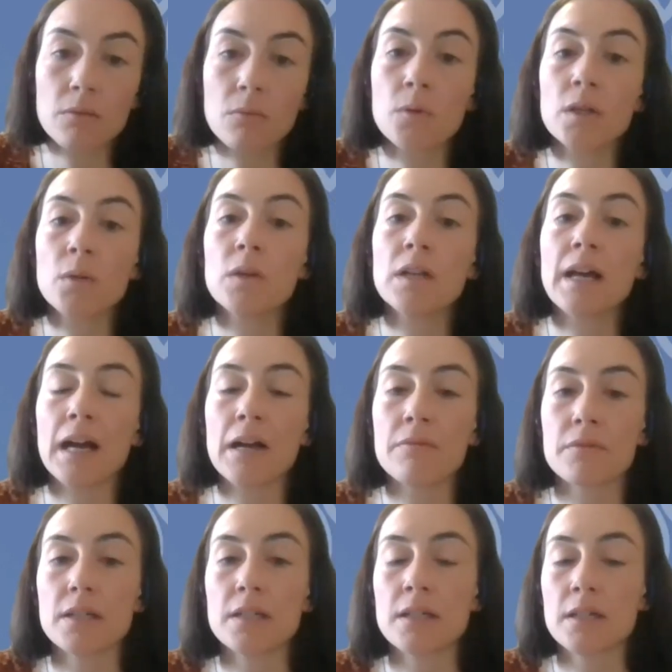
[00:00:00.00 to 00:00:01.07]
We will
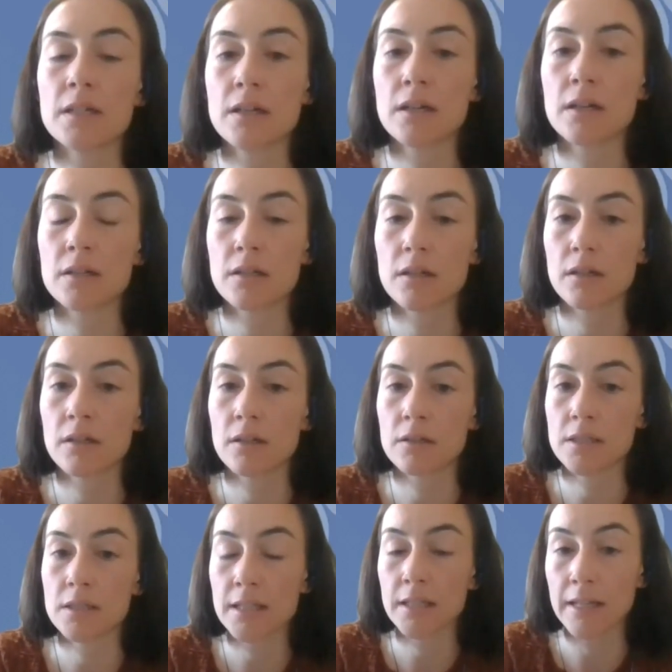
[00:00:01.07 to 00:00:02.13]
have
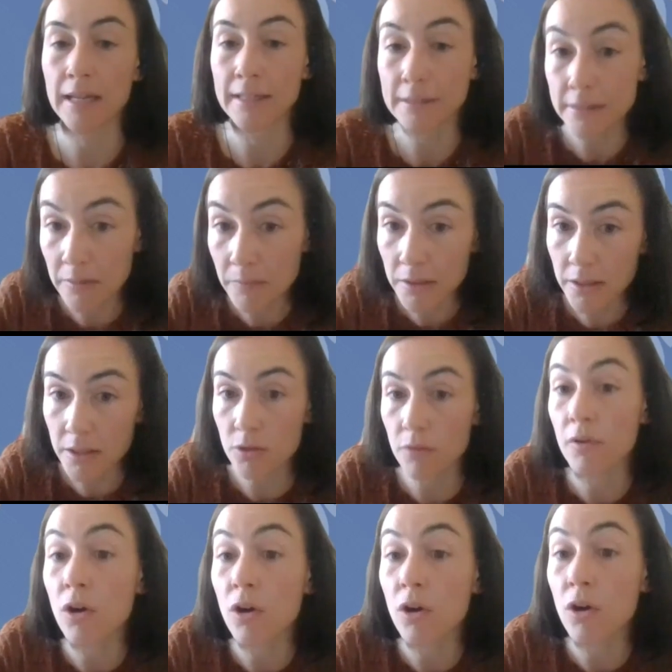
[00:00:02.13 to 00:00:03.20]
some activities
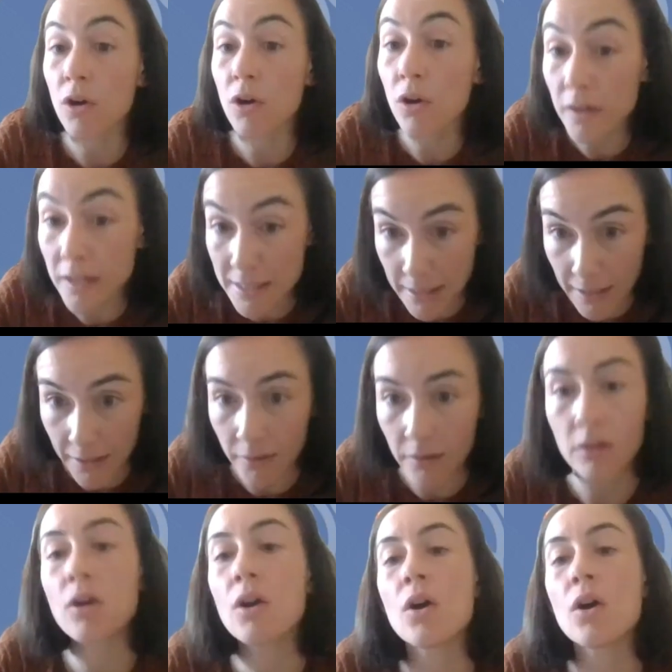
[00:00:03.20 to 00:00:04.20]
of co-design